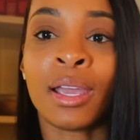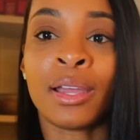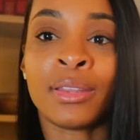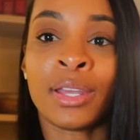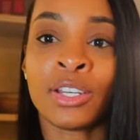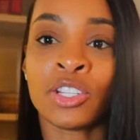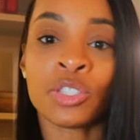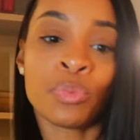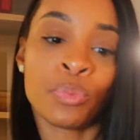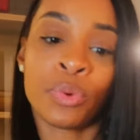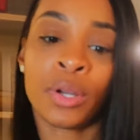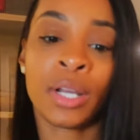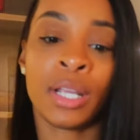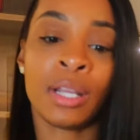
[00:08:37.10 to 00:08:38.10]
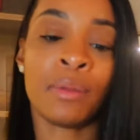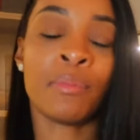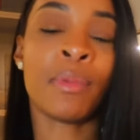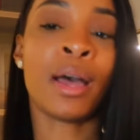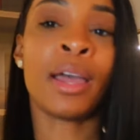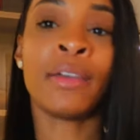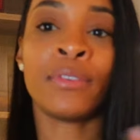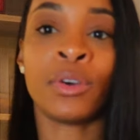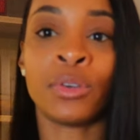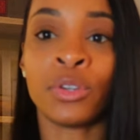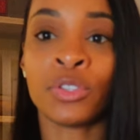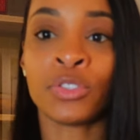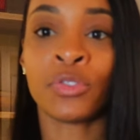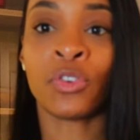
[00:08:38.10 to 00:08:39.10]
and they just printed my
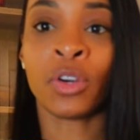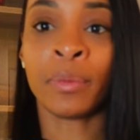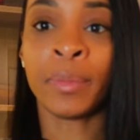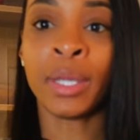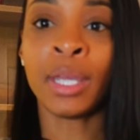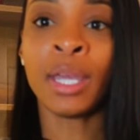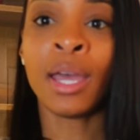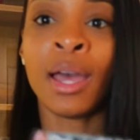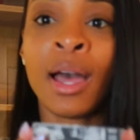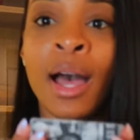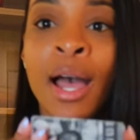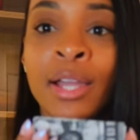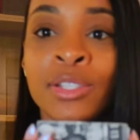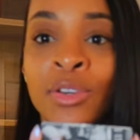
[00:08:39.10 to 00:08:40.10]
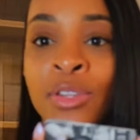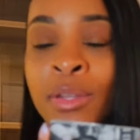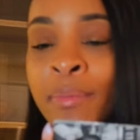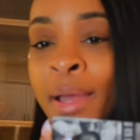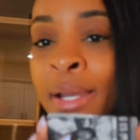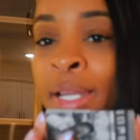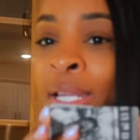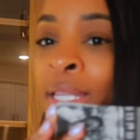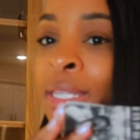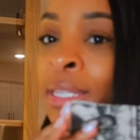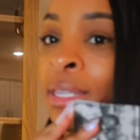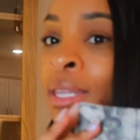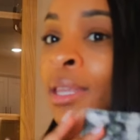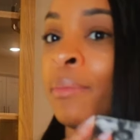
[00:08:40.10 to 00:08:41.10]
photos for me. I told them I needed
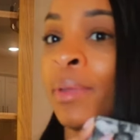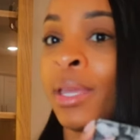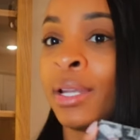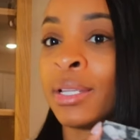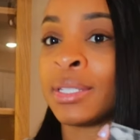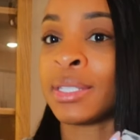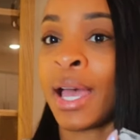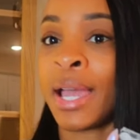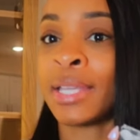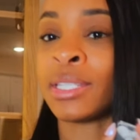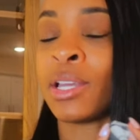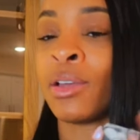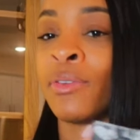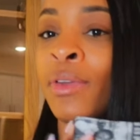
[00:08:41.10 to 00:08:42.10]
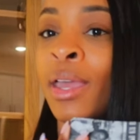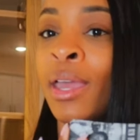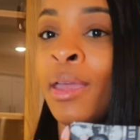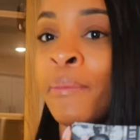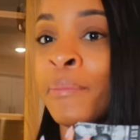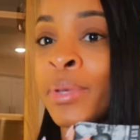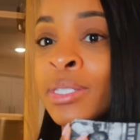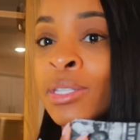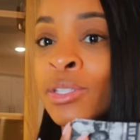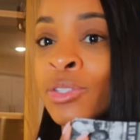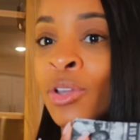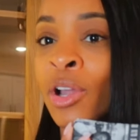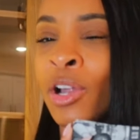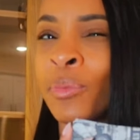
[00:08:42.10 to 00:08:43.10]
them in a size of a
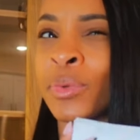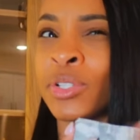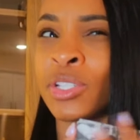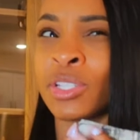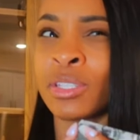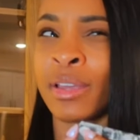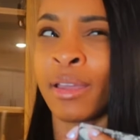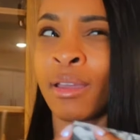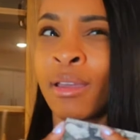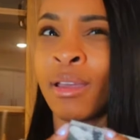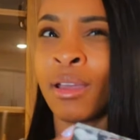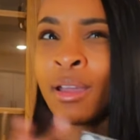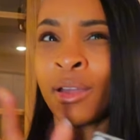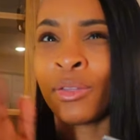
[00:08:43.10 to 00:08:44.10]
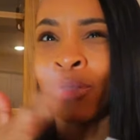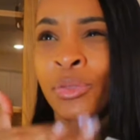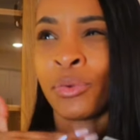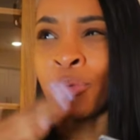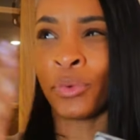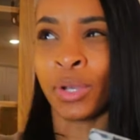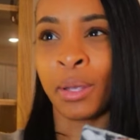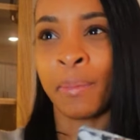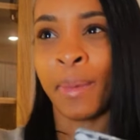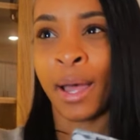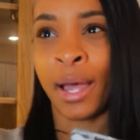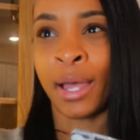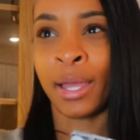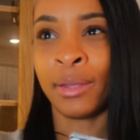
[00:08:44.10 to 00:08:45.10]
business card, which is like three
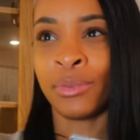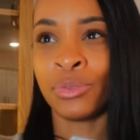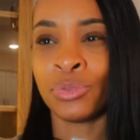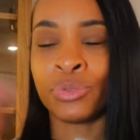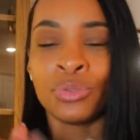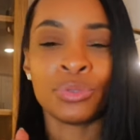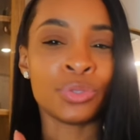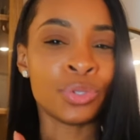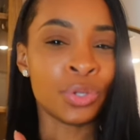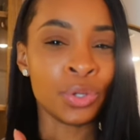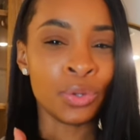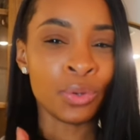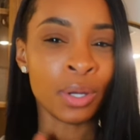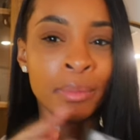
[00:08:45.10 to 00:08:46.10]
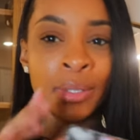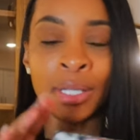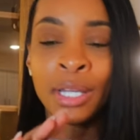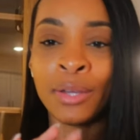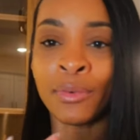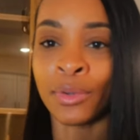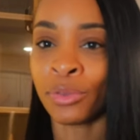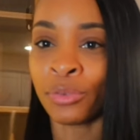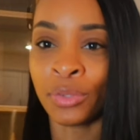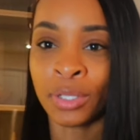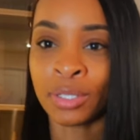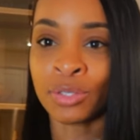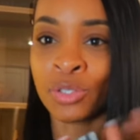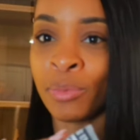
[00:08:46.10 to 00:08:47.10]
by two, I believe, or
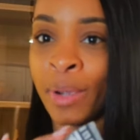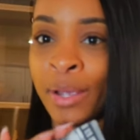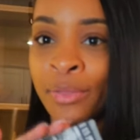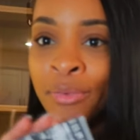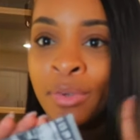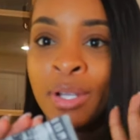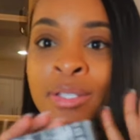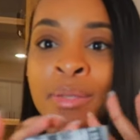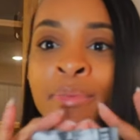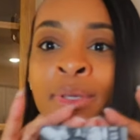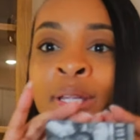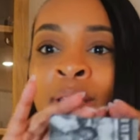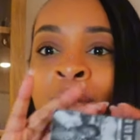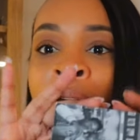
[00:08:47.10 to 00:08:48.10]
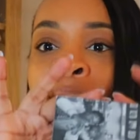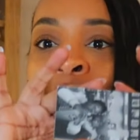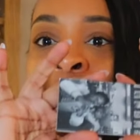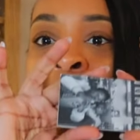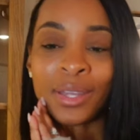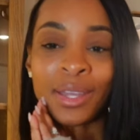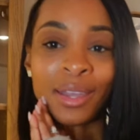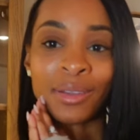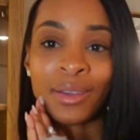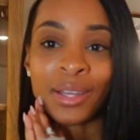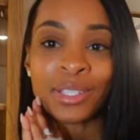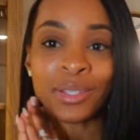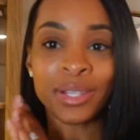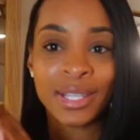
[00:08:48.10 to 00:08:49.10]
three, two by three or something like that. yeah, you
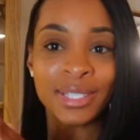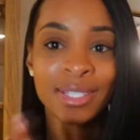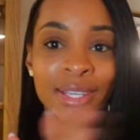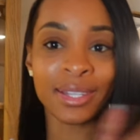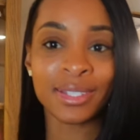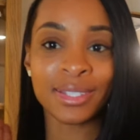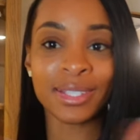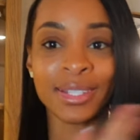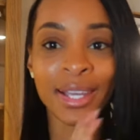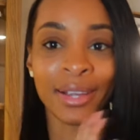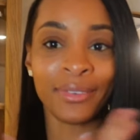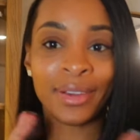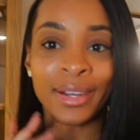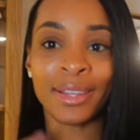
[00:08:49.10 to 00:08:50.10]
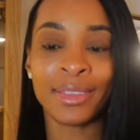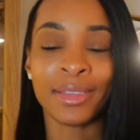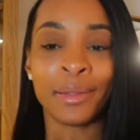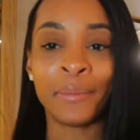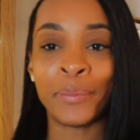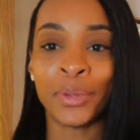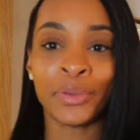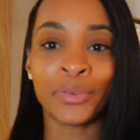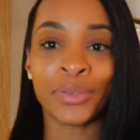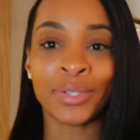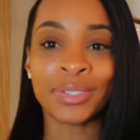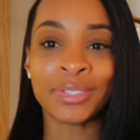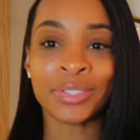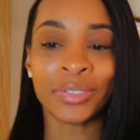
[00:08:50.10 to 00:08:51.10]
guys, let's get to decorating the
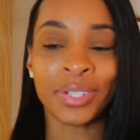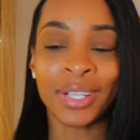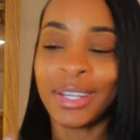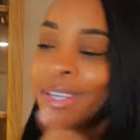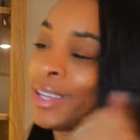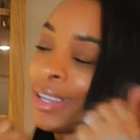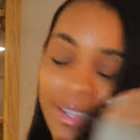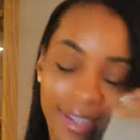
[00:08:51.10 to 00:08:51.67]
beautiful tree.